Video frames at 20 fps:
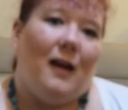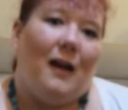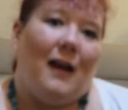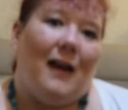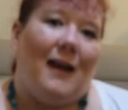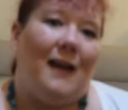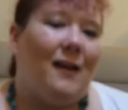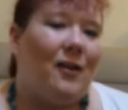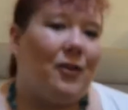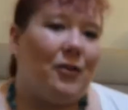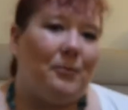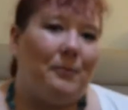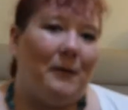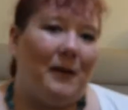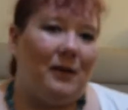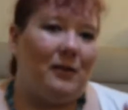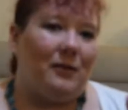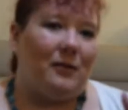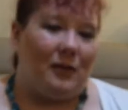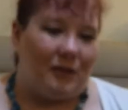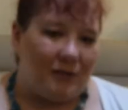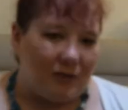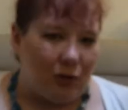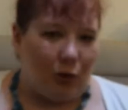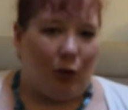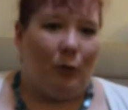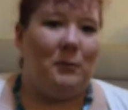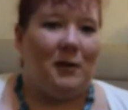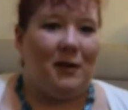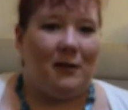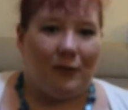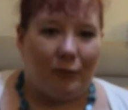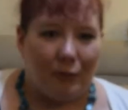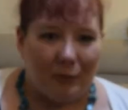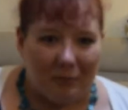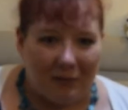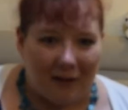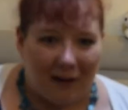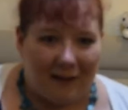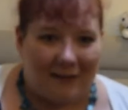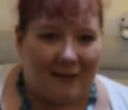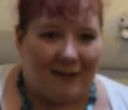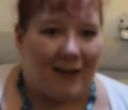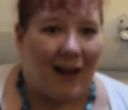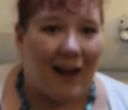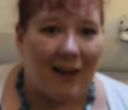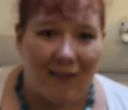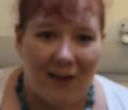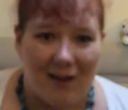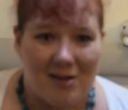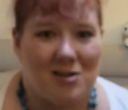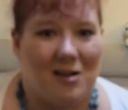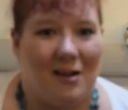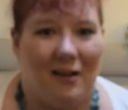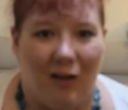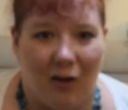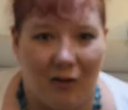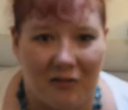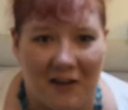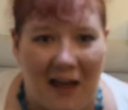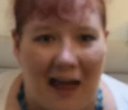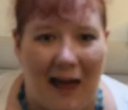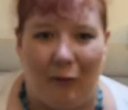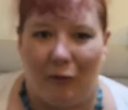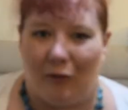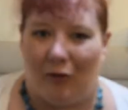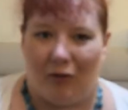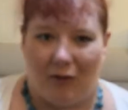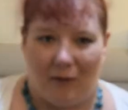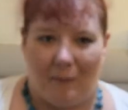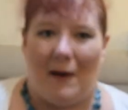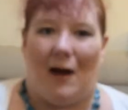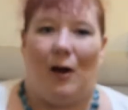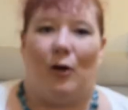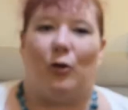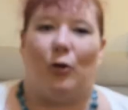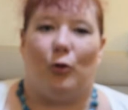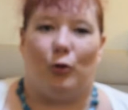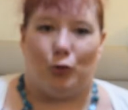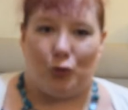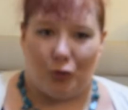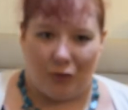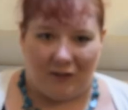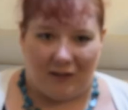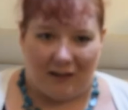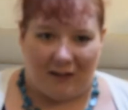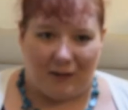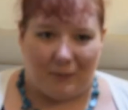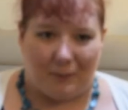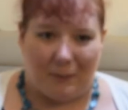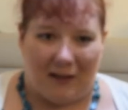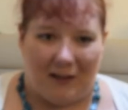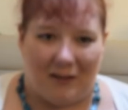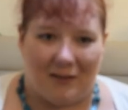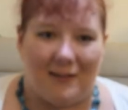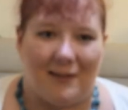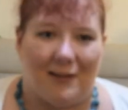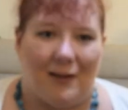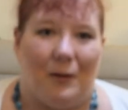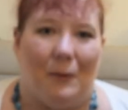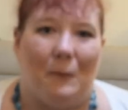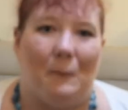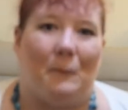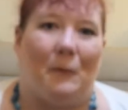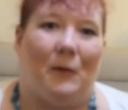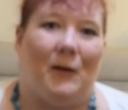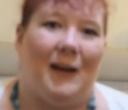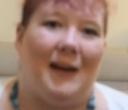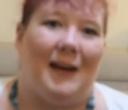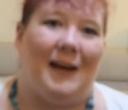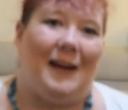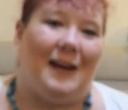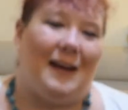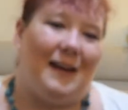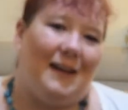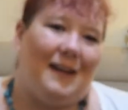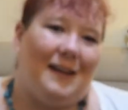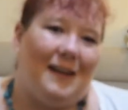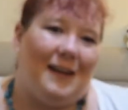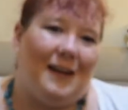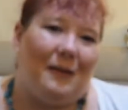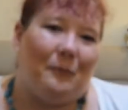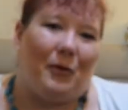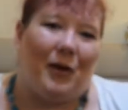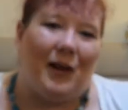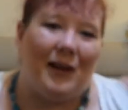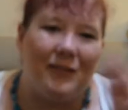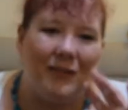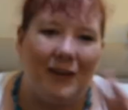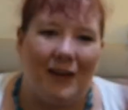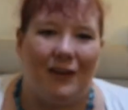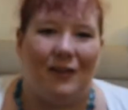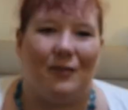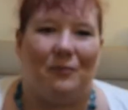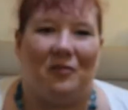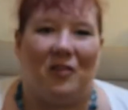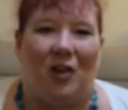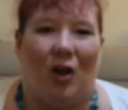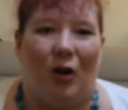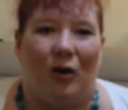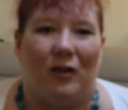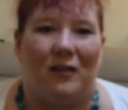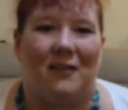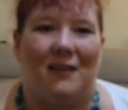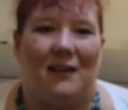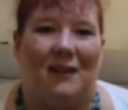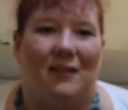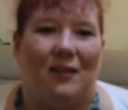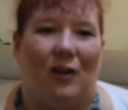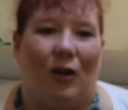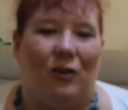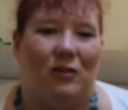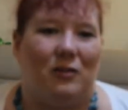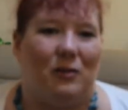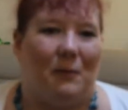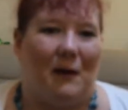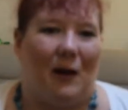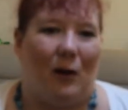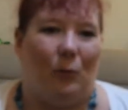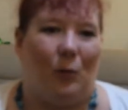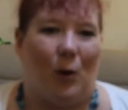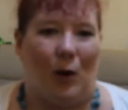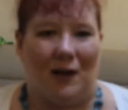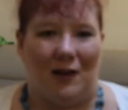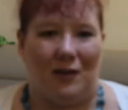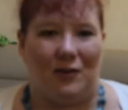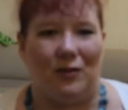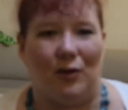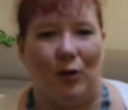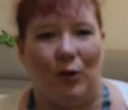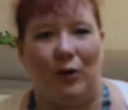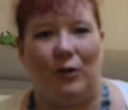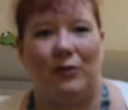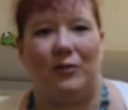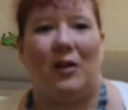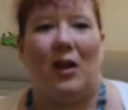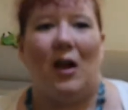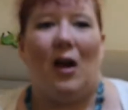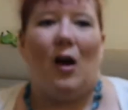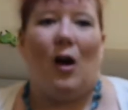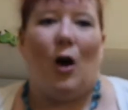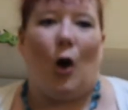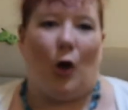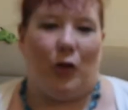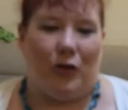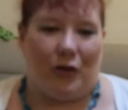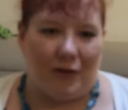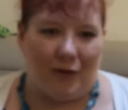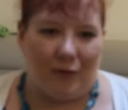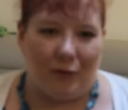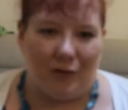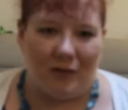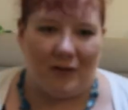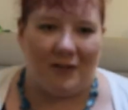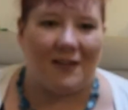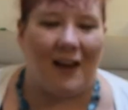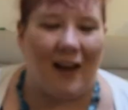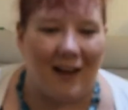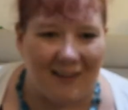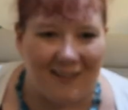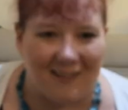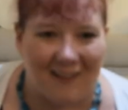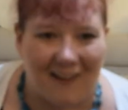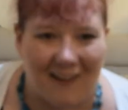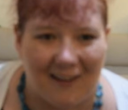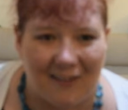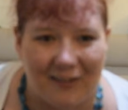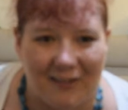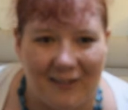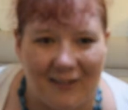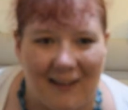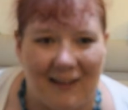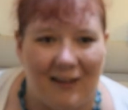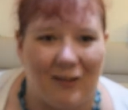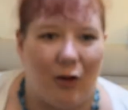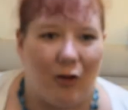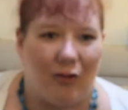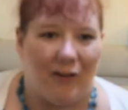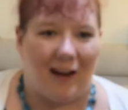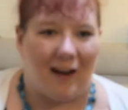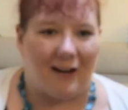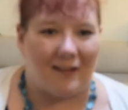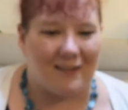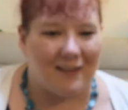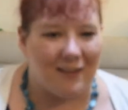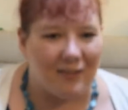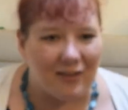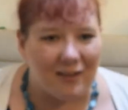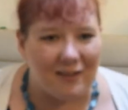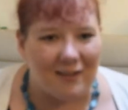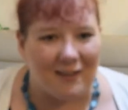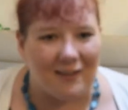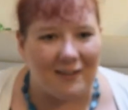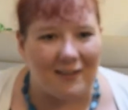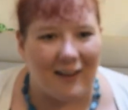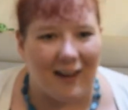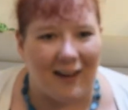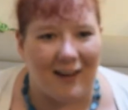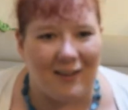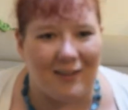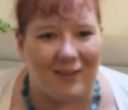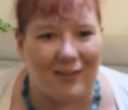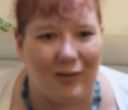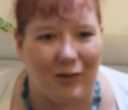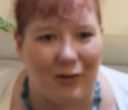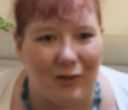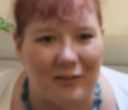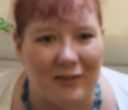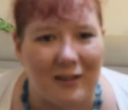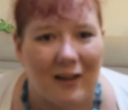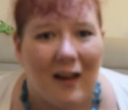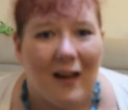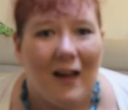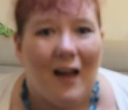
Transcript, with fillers: He has been to so many different places. I've actually lost count of the amount of countries he's been to. But he, but in these vlogs, he talks about what he does, all the different sites that he's seen, all the activities that he does.